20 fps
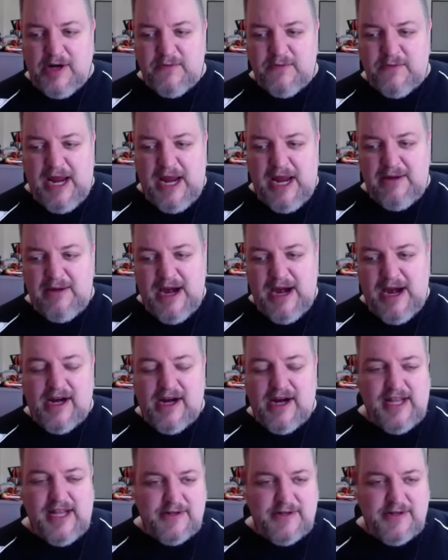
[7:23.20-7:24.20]
were made in America
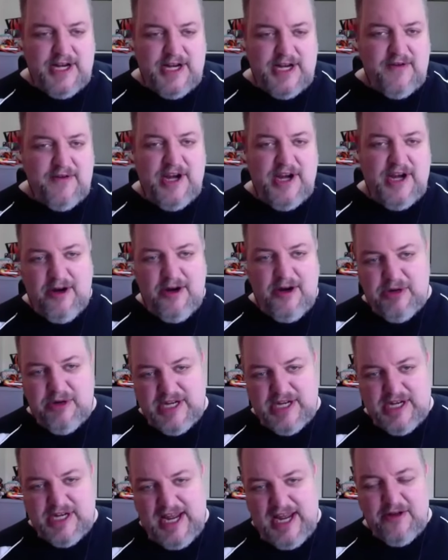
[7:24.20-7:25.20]
and they sent over here and put
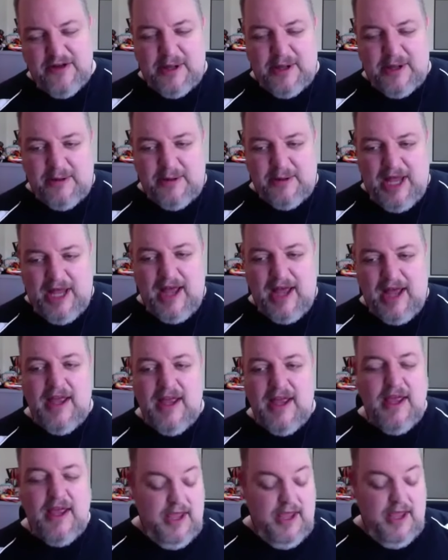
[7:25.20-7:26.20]
together, blah blah blah.
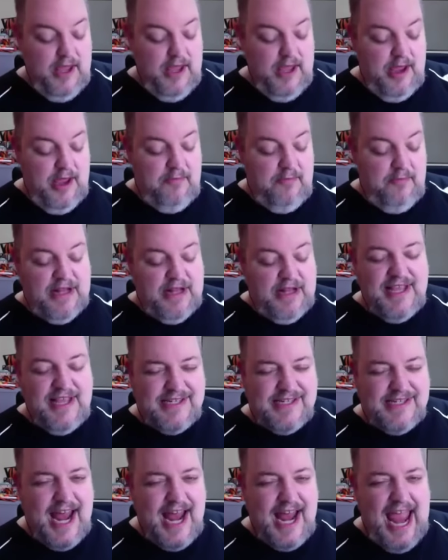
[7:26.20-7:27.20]
But this
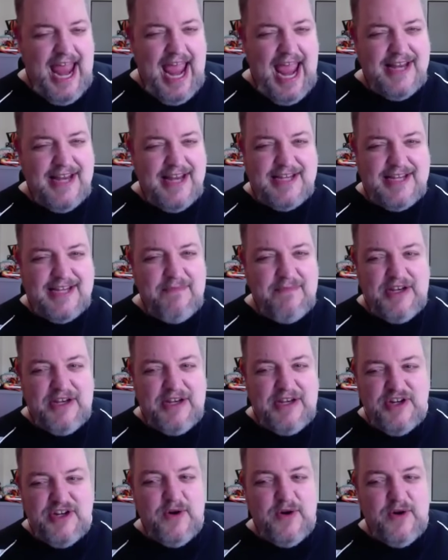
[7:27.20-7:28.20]
kind of added something
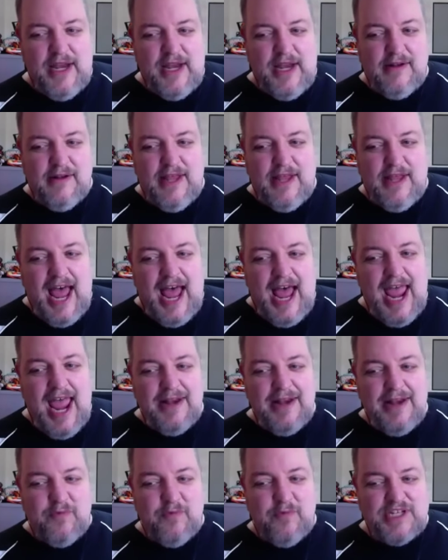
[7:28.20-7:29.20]
to it that
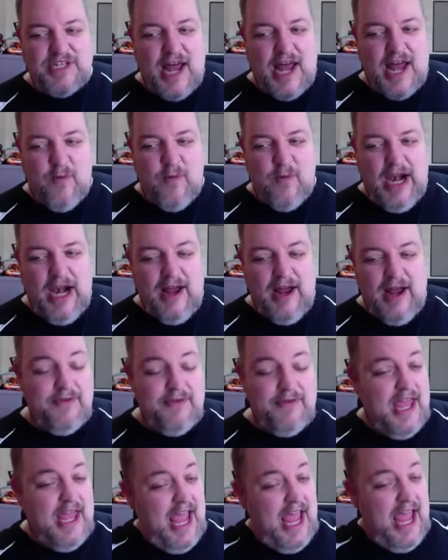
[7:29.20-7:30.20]
I was not aware of,
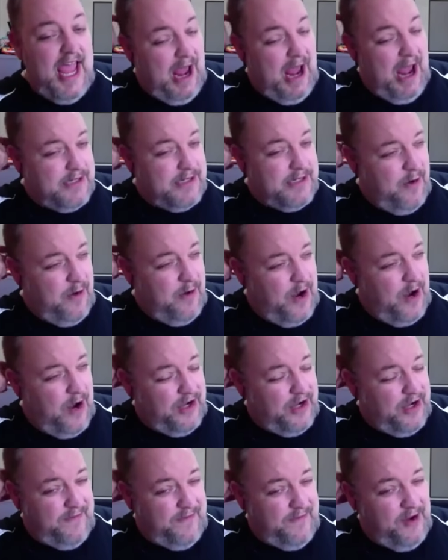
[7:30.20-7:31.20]
and I was kind of
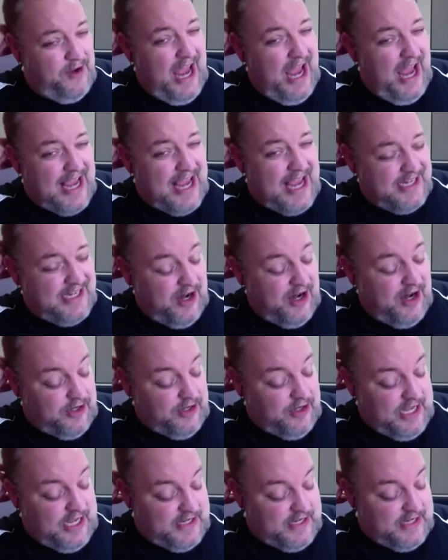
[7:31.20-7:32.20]
wondering if you guys had heard
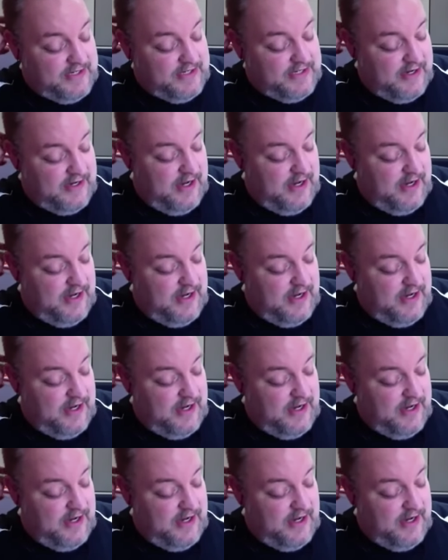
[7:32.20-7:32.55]
this.